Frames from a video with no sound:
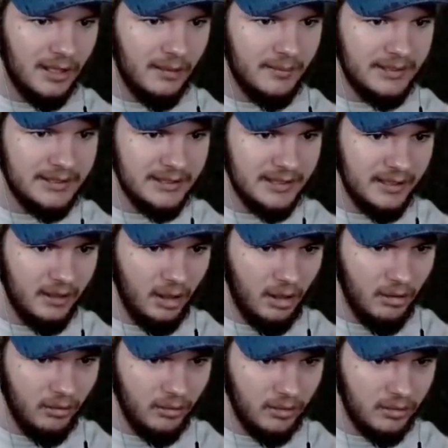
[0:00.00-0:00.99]
Let me see.
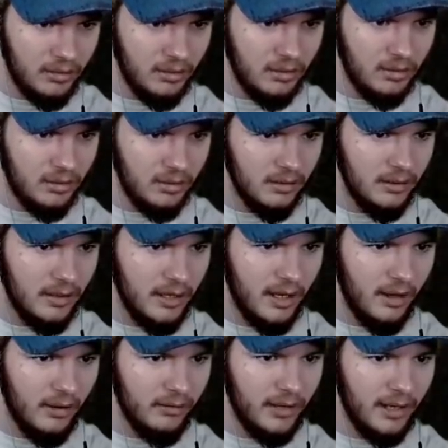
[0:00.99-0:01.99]
Oh.
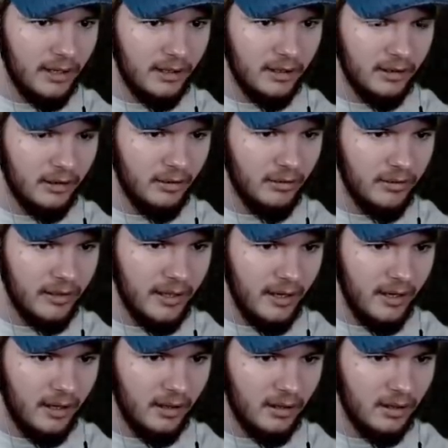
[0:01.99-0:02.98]
No, not gonna go
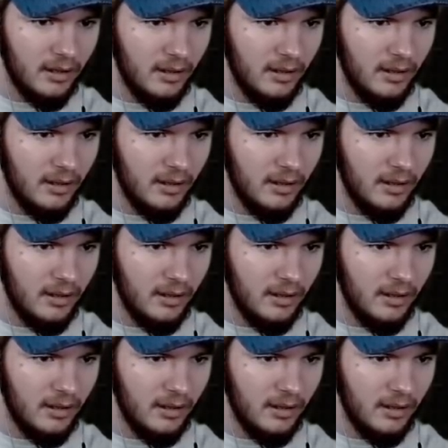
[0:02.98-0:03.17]
there.